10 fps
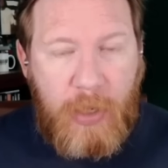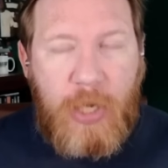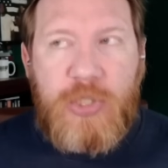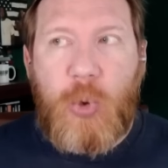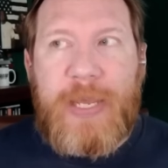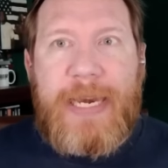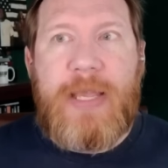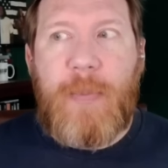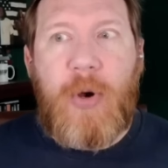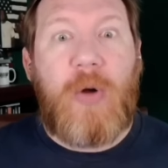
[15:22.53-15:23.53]
So getting
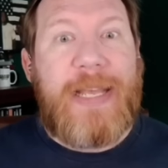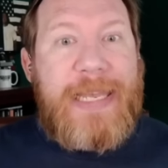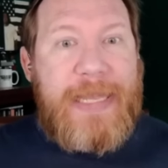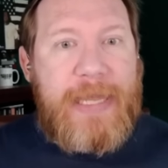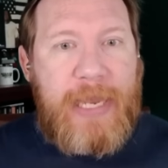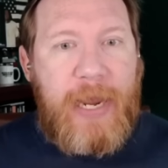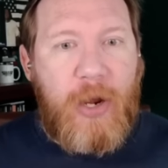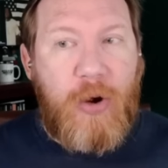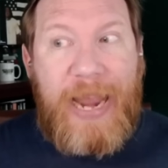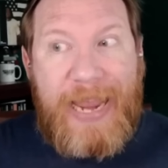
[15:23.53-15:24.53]
the ball in the
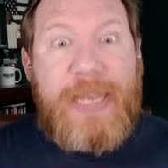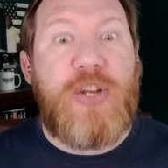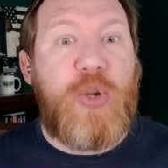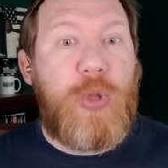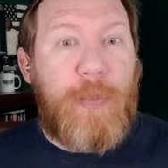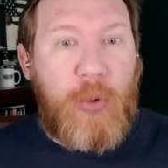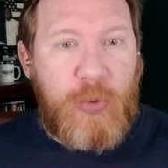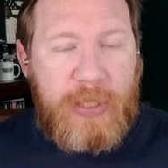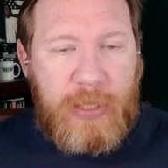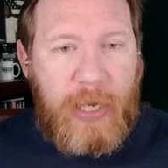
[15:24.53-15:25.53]
air and to the pull
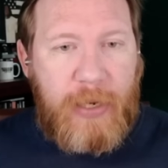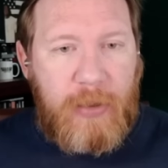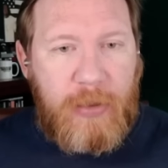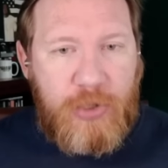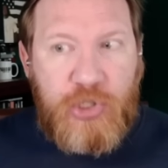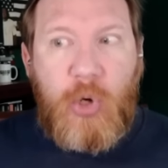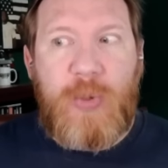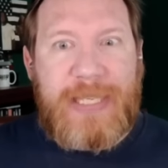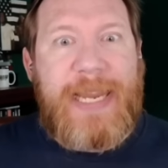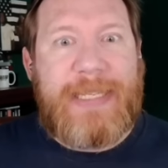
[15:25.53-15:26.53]
side
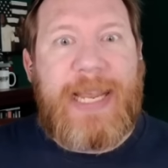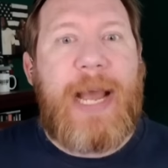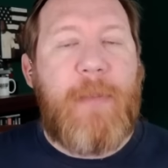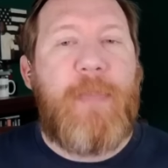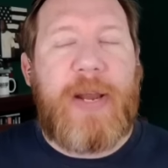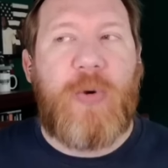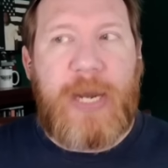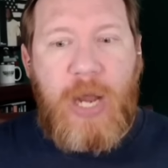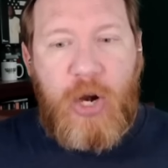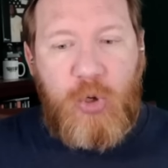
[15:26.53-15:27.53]
shows he's gotten better at
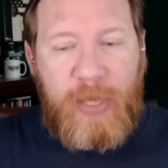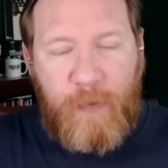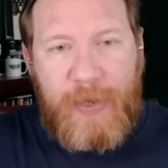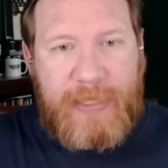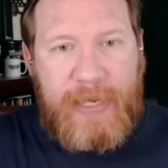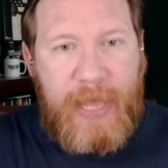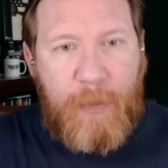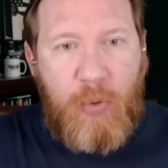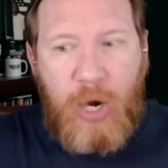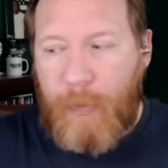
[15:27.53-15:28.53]
not only fixing that
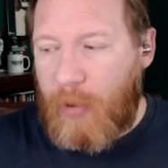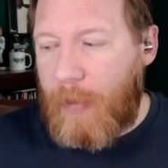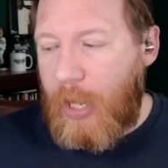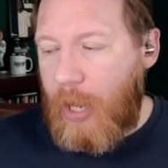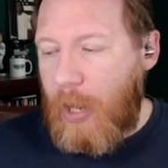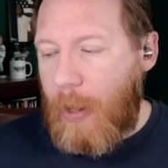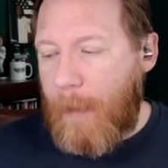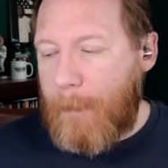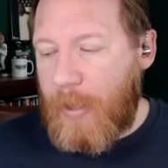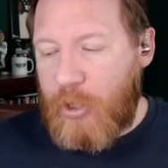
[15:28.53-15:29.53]
problem,
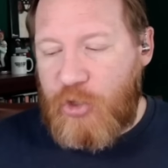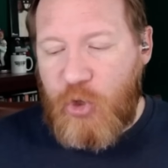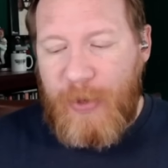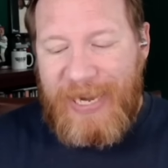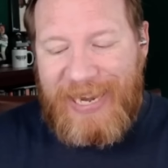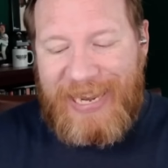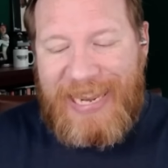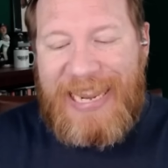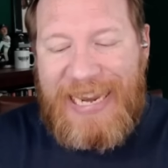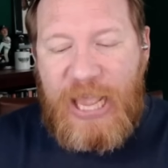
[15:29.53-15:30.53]
but doing it
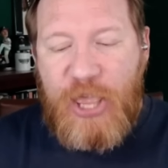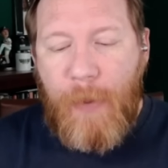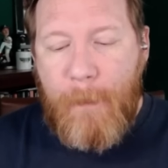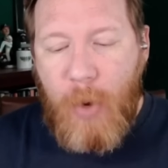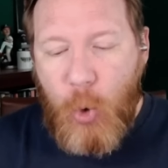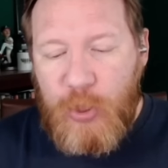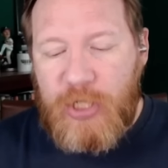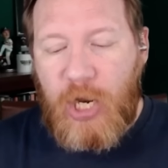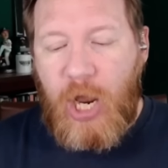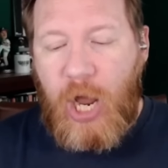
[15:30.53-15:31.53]
in the most
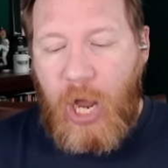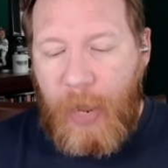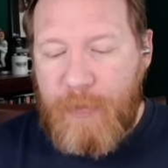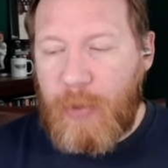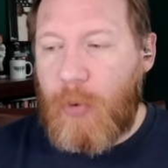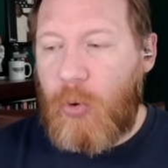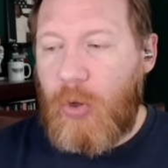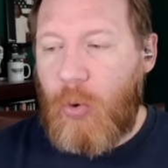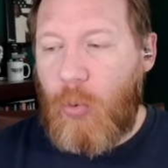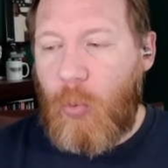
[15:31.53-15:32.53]
optimal
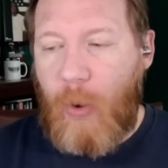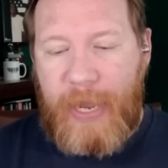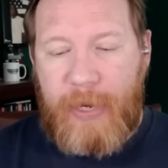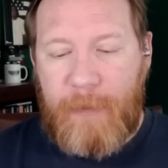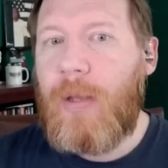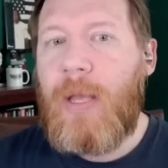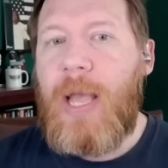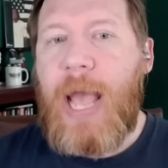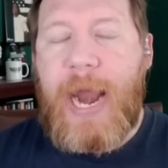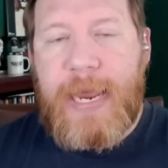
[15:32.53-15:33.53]
way.
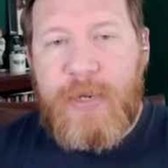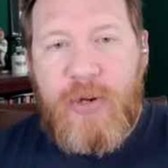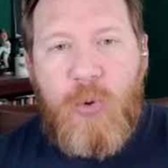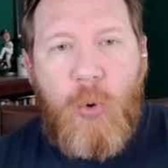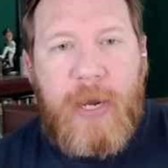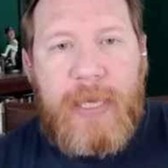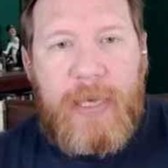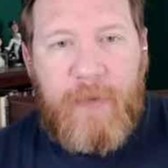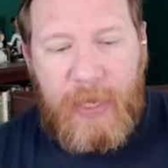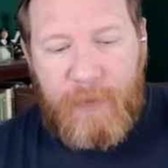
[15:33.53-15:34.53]
And I do want to
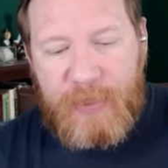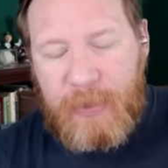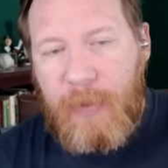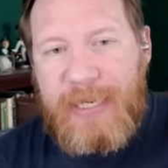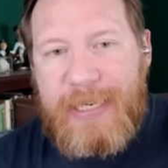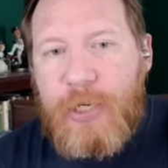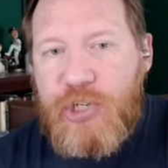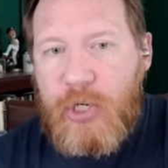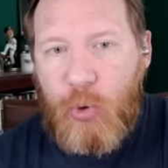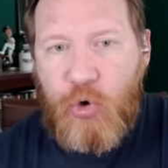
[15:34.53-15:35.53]
give him some
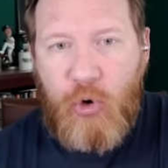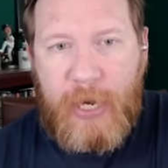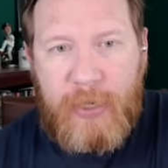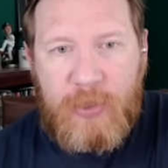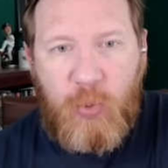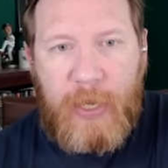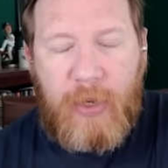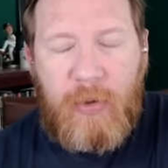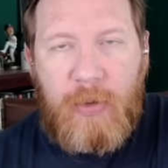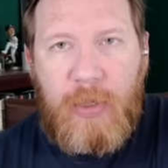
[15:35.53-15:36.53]
additional credit as well